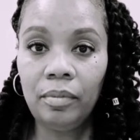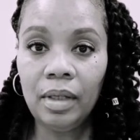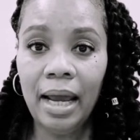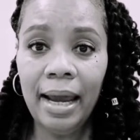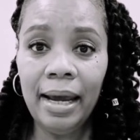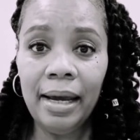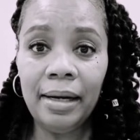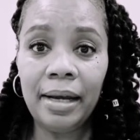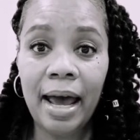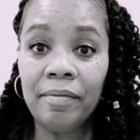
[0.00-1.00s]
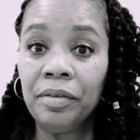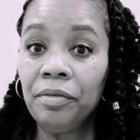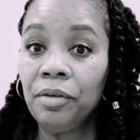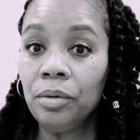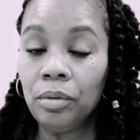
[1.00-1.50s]
And having the
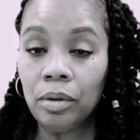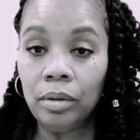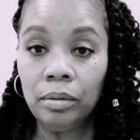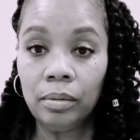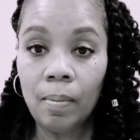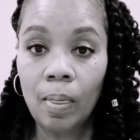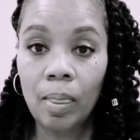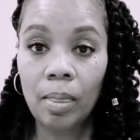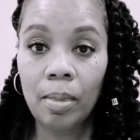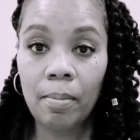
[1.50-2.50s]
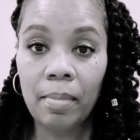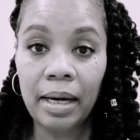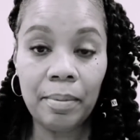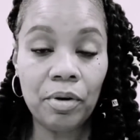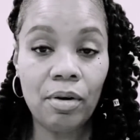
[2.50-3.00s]
funeral,
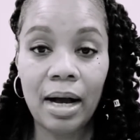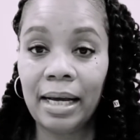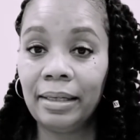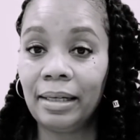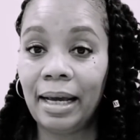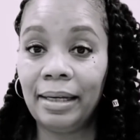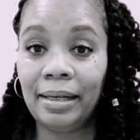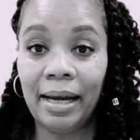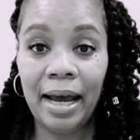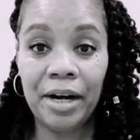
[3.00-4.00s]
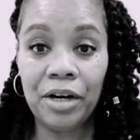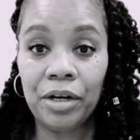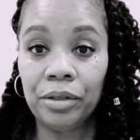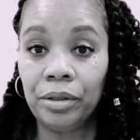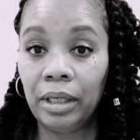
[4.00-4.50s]
and I'm crying like they had
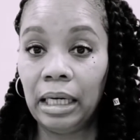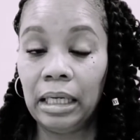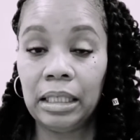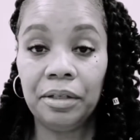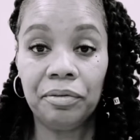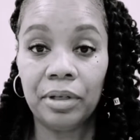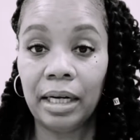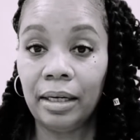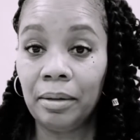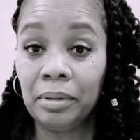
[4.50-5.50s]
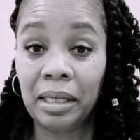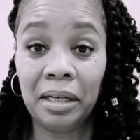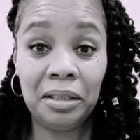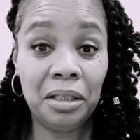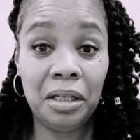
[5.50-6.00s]
her looking different. And I was
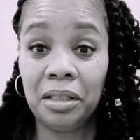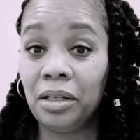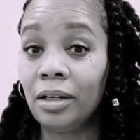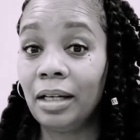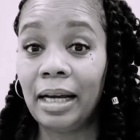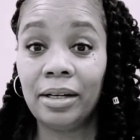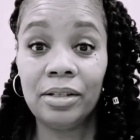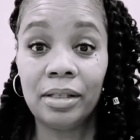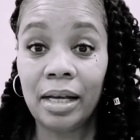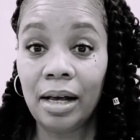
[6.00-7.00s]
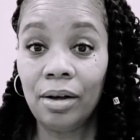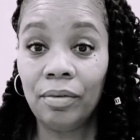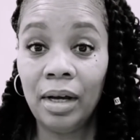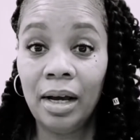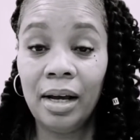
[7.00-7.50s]
like, she doesn't look like herself.
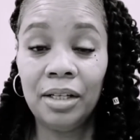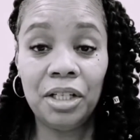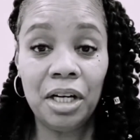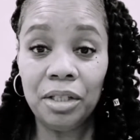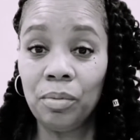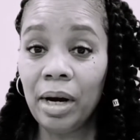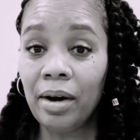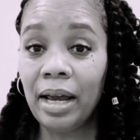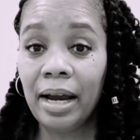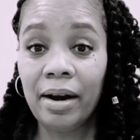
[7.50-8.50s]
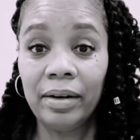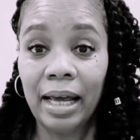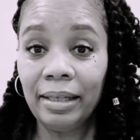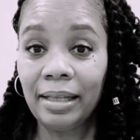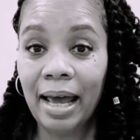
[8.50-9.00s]
She doesn't wear her hair
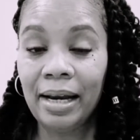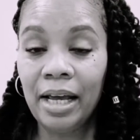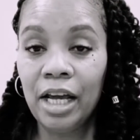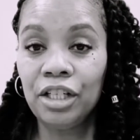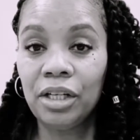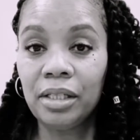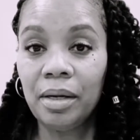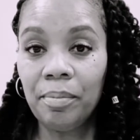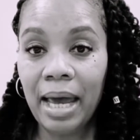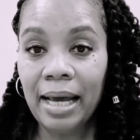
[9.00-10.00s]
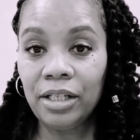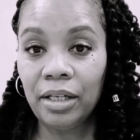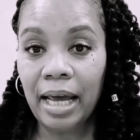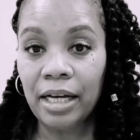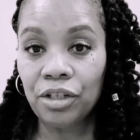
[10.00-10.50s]
like that. Just imagine
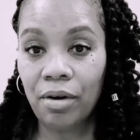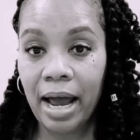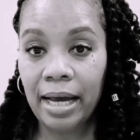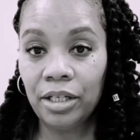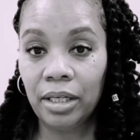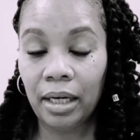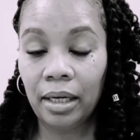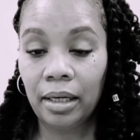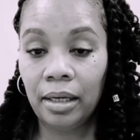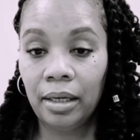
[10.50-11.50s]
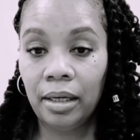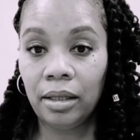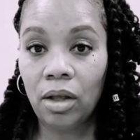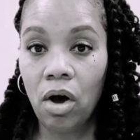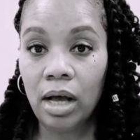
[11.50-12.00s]
that tragic
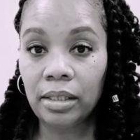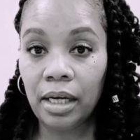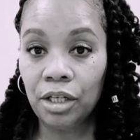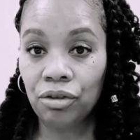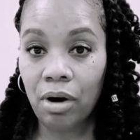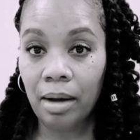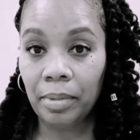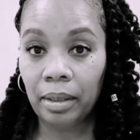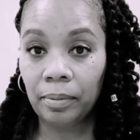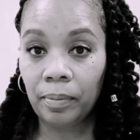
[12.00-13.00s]
loss and trauma.